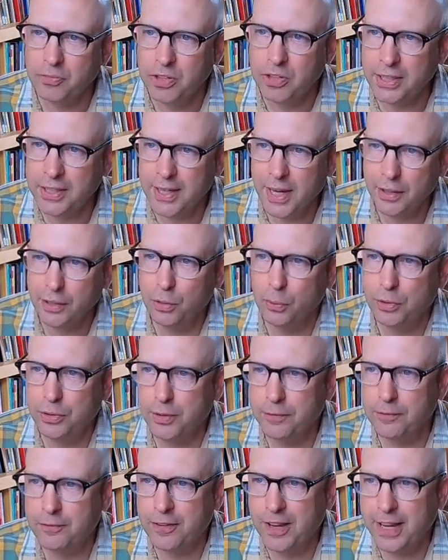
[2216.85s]
together with
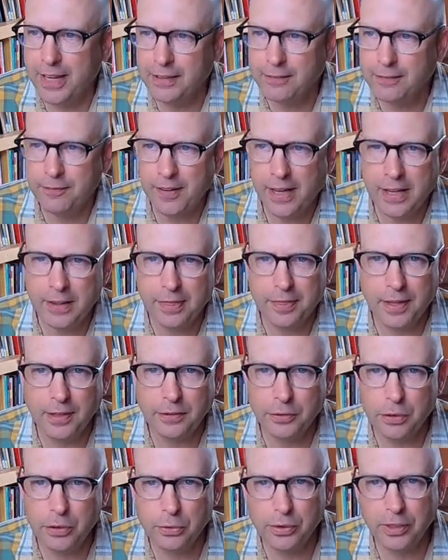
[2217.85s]
a vague faith in
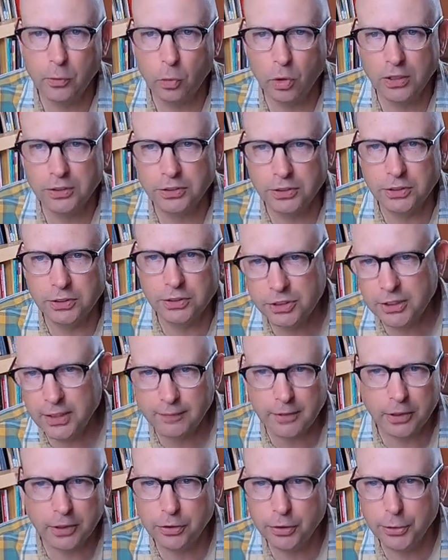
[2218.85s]
doing one's
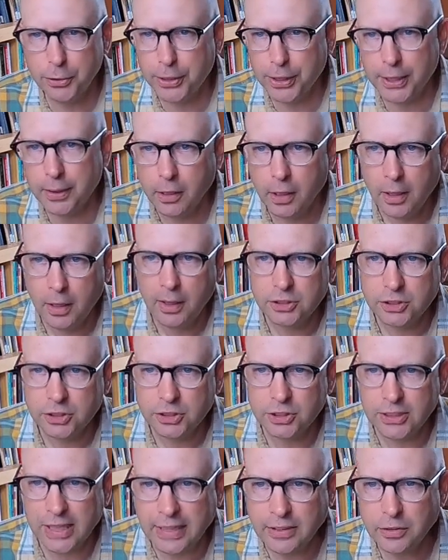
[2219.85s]
civic duty,
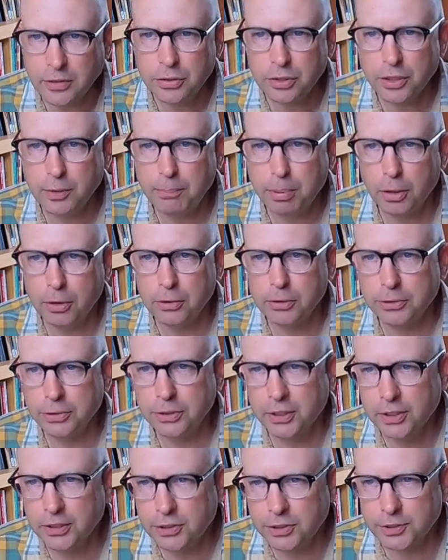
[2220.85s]
send to the polls a
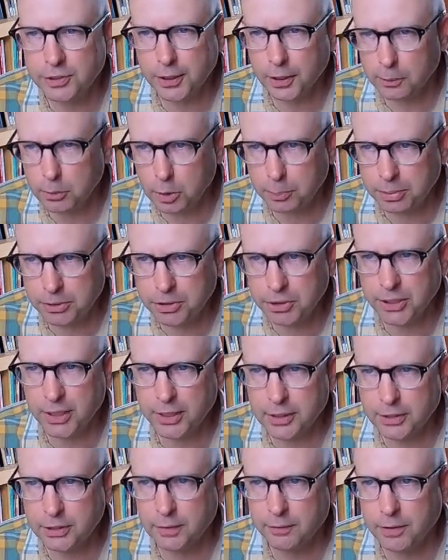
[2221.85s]
considerable
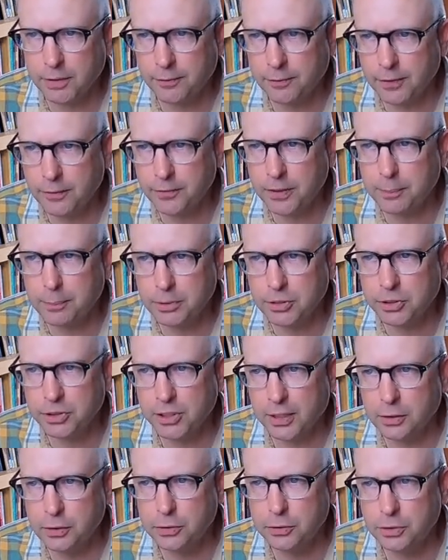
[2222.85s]
percentage of the 50% who